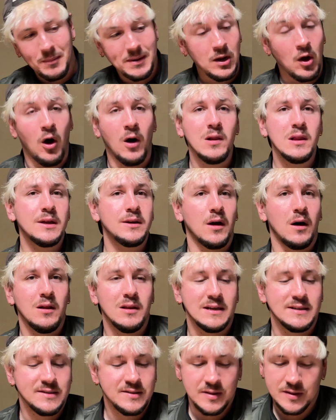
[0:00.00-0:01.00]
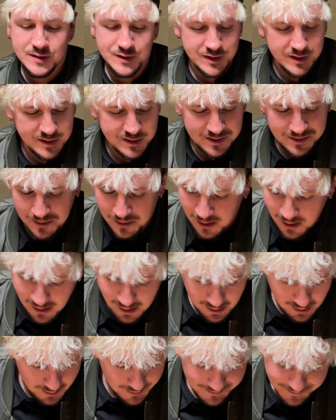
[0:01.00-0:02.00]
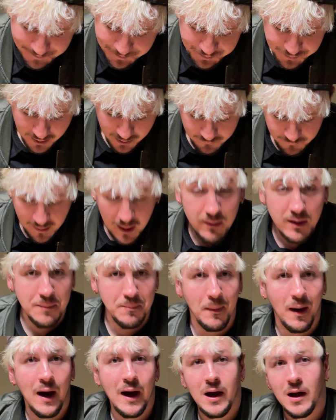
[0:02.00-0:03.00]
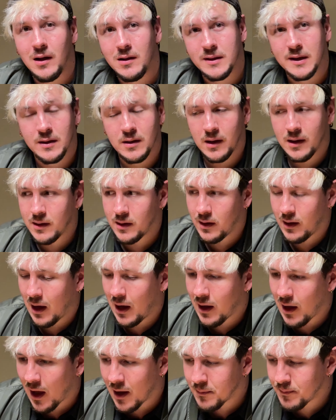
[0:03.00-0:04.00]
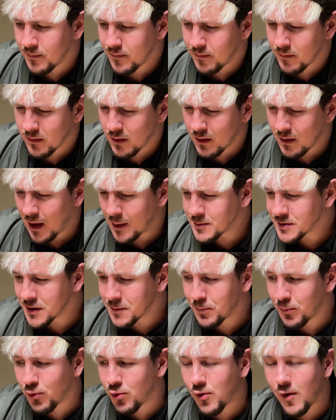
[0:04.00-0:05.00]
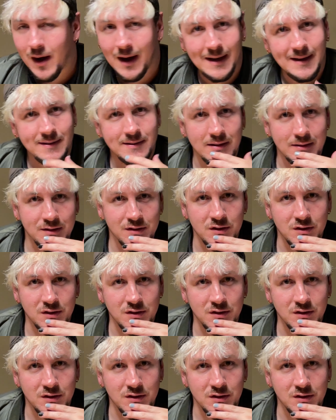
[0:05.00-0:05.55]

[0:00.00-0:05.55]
mean, all in all, it's just very mild. I'm surprised that